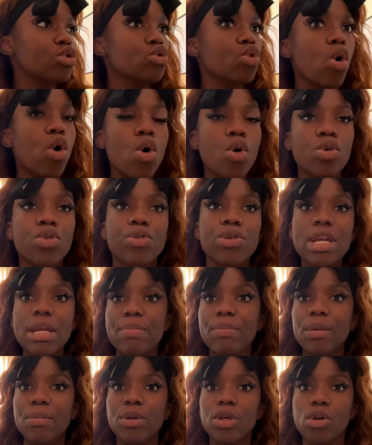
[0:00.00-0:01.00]
so
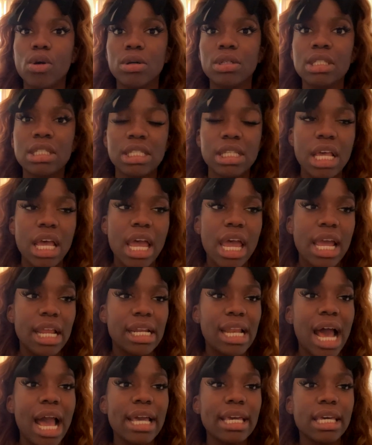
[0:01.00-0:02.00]
creepy because,
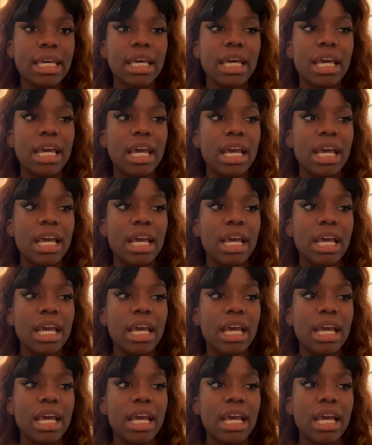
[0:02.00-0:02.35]
like,